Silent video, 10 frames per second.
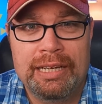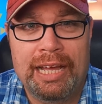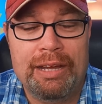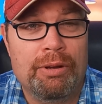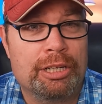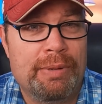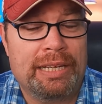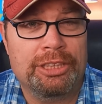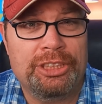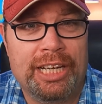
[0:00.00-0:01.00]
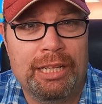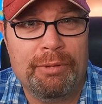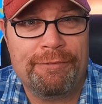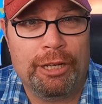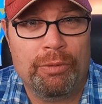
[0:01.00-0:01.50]
Hey, welcome back to the channel,
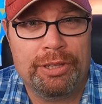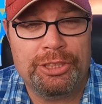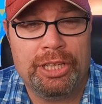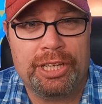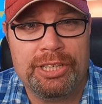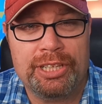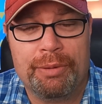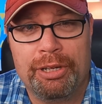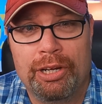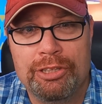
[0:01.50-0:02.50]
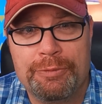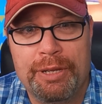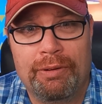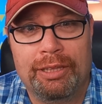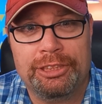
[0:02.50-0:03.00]
my fellow weather junkies. I'm your host,
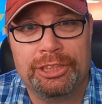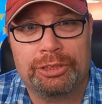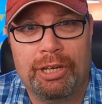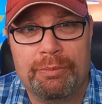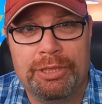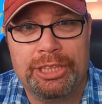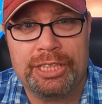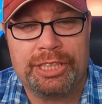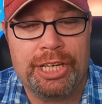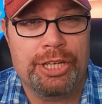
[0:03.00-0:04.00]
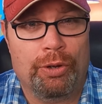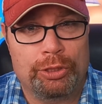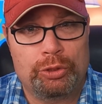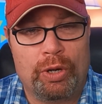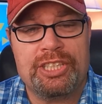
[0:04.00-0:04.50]
meteorologist Greg Majeski, your
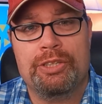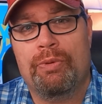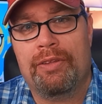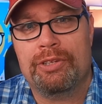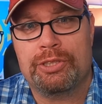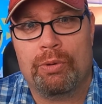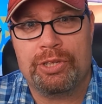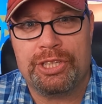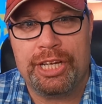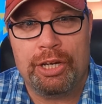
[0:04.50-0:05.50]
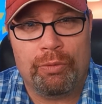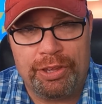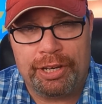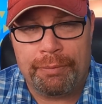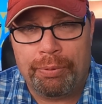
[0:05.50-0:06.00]
trusted weather source here
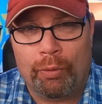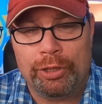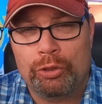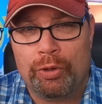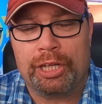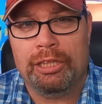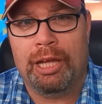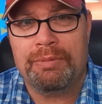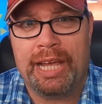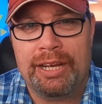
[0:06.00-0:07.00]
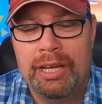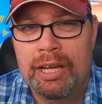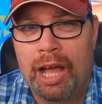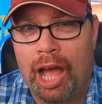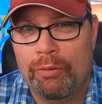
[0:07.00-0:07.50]
with an important critical update
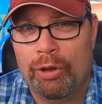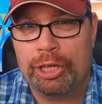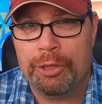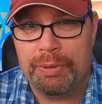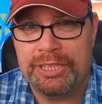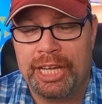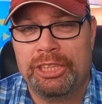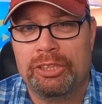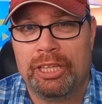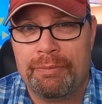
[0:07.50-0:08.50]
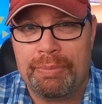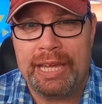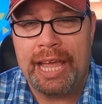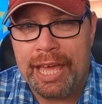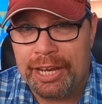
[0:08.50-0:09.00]
on what could potentially
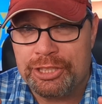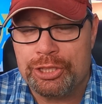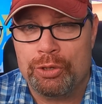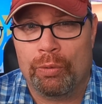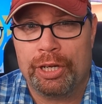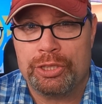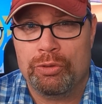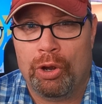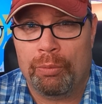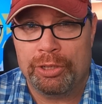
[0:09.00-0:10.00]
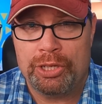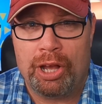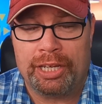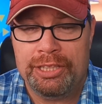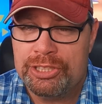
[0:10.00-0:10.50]
be an historic storm. We're
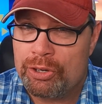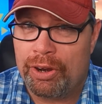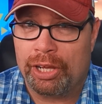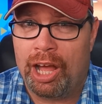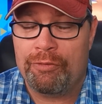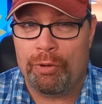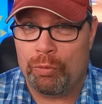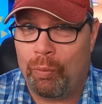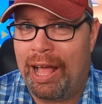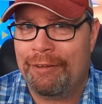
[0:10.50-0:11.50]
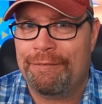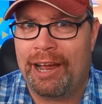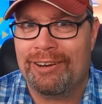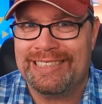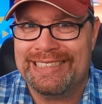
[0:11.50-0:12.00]
talking starting off with
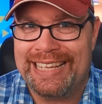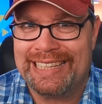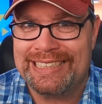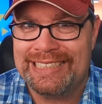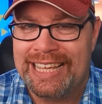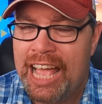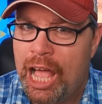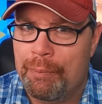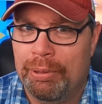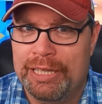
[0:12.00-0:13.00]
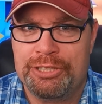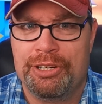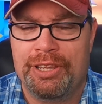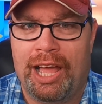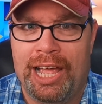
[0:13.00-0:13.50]
wildfires in Texas, a blizzard
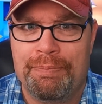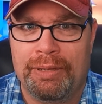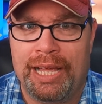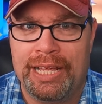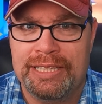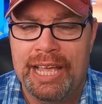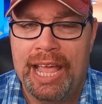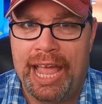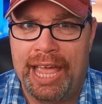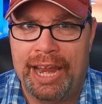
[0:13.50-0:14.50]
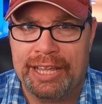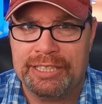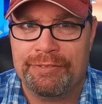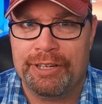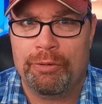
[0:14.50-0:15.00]
in the high plains, and a
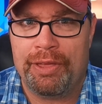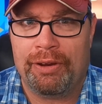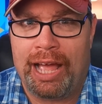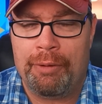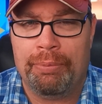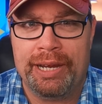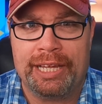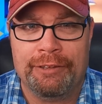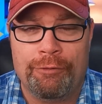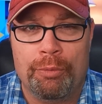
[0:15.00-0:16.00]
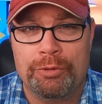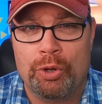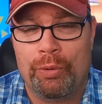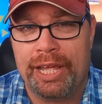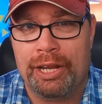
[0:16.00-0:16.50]
severe weather outbreak in the form of
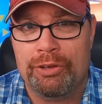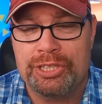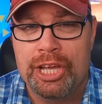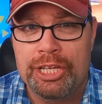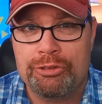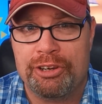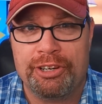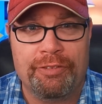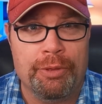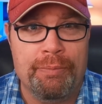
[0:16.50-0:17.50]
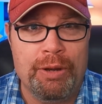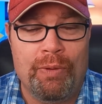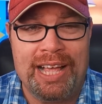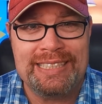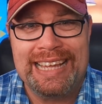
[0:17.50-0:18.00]
tornadoes stretching from the
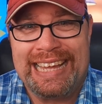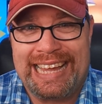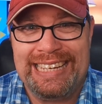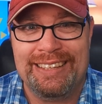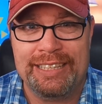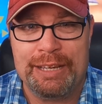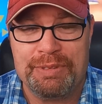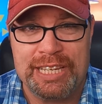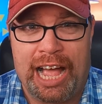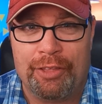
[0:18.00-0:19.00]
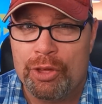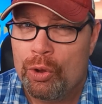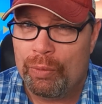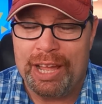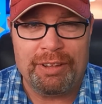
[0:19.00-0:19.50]
Midwest into the deep south.
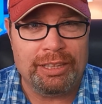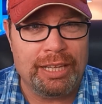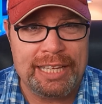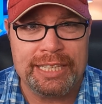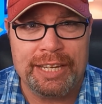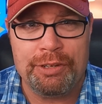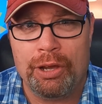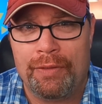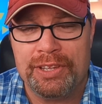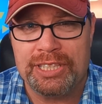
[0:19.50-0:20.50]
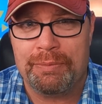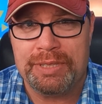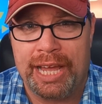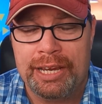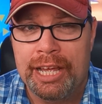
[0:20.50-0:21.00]
We have a lot to give you on this
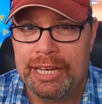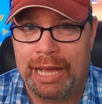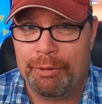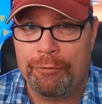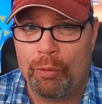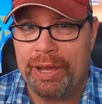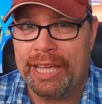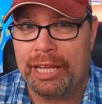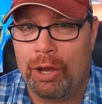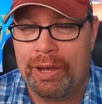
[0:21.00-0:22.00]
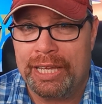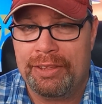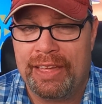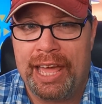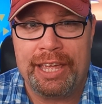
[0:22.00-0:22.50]
update. Now, before we get going
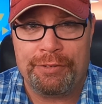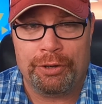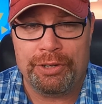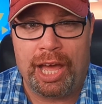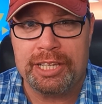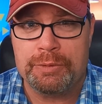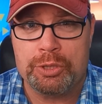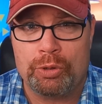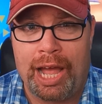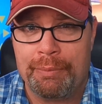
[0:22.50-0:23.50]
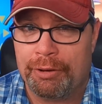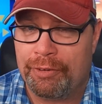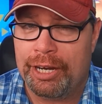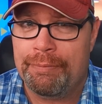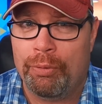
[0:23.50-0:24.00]
into that, if you're not a subscriber,
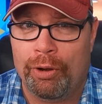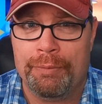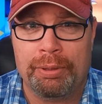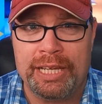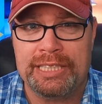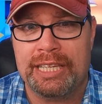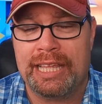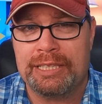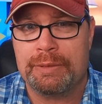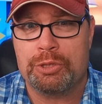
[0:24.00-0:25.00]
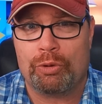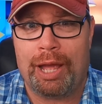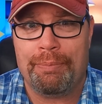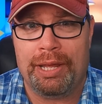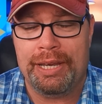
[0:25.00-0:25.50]
very important, please hit that
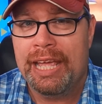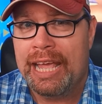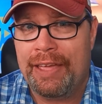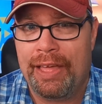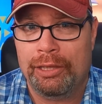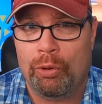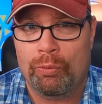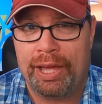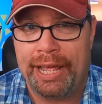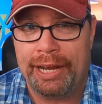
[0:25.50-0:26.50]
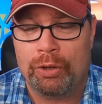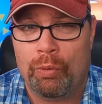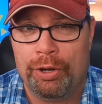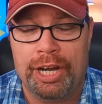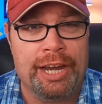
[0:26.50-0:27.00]
subscribe button in that lower right hand
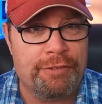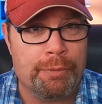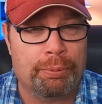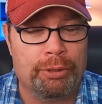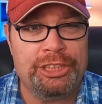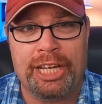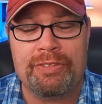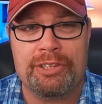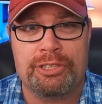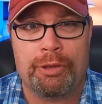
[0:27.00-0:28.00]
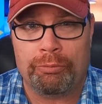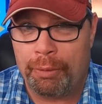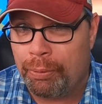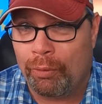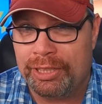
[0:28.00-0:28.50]
corner. And if you appreciate this uh,
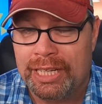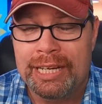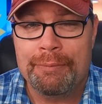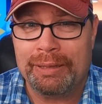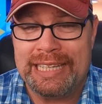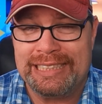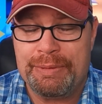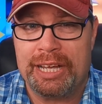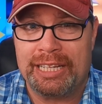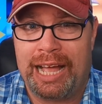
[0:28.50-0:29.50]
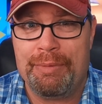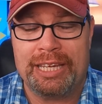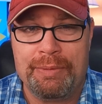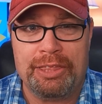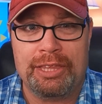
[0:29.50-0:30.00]
report, please leave me a
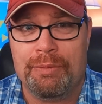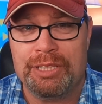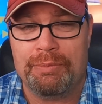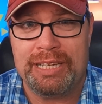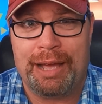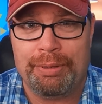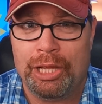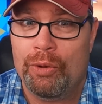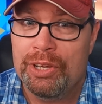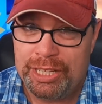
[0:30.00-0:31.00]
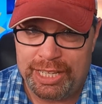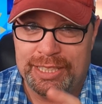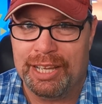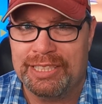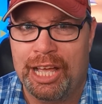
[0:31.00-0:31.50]
comment, give me a thumbs up down below. It
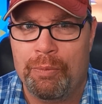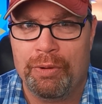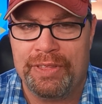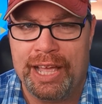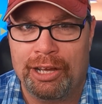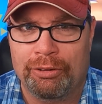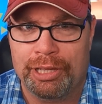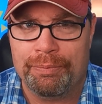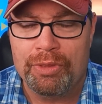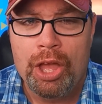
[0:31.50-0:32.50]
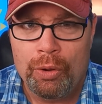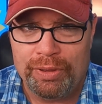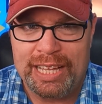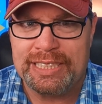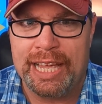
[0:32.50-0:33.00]
does help with the algorithm.
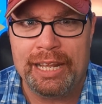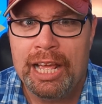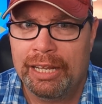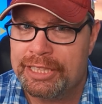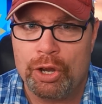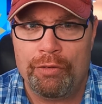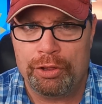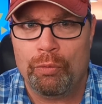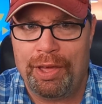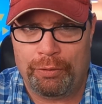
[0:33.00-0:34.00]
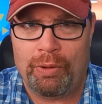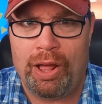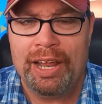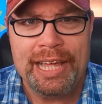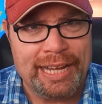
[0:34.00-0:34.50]
With that said, let's go over to the weather
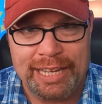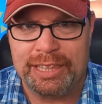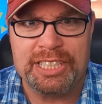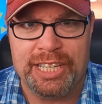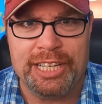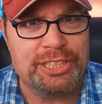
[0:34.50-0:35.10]
wall and get this thing